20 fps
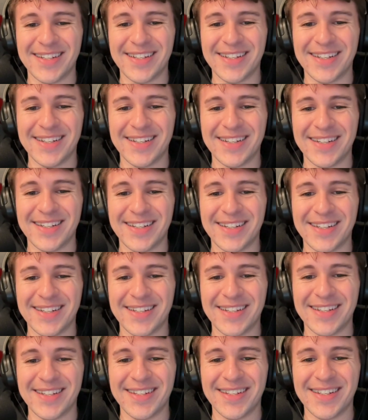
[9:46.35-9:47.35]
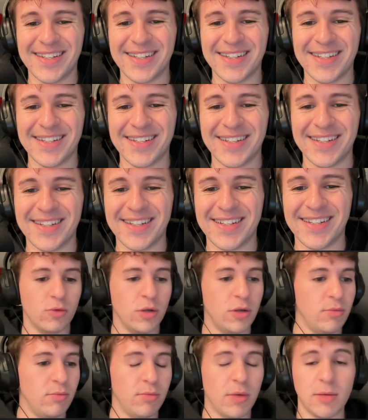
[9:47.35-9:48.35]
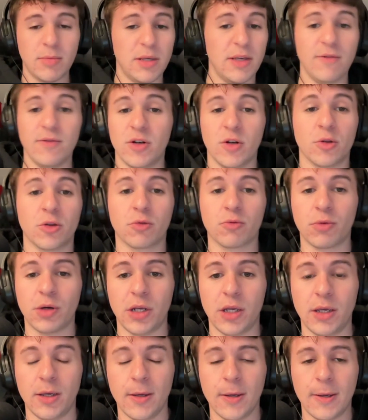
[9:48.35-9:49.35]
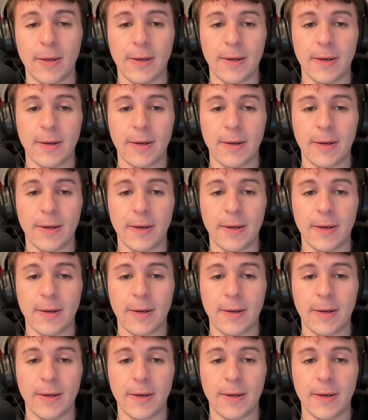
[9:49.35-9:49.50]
It's going to be a one, a two, and maybe even a three